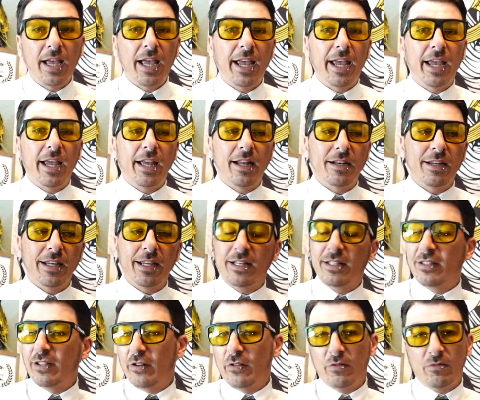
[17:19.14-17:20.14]
And it
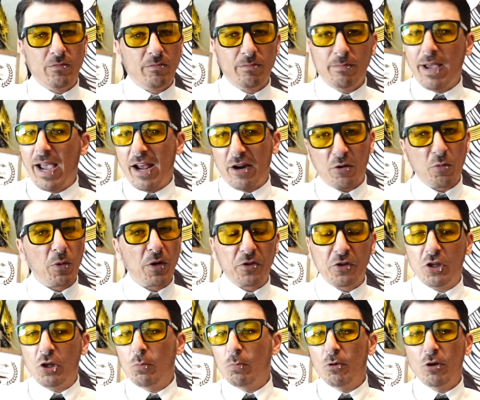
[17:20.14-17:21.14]
didn't matter whether
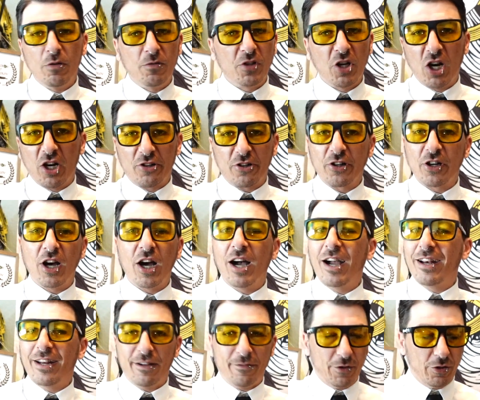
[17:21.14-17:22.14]
you moved on or
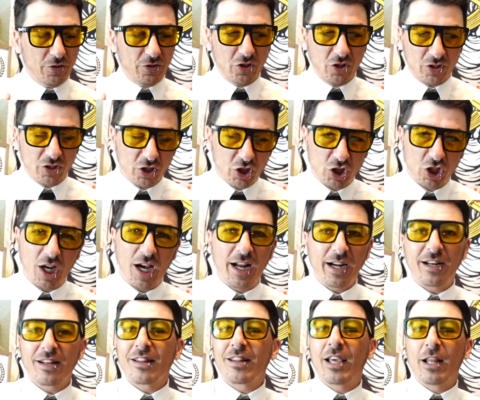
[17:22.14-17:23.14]
not. If you took the
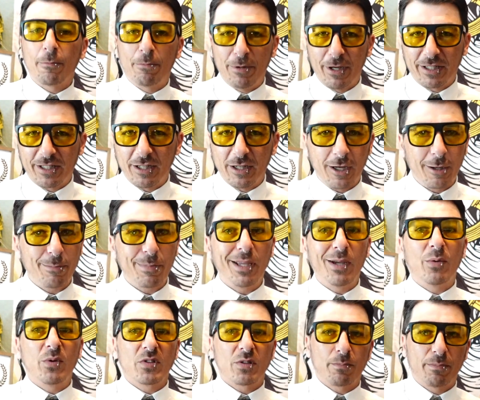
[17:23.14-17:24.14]
shot and then picked it up, it
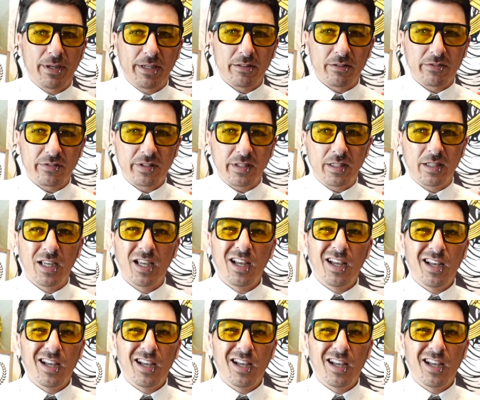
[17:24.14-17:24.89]
was a penalty.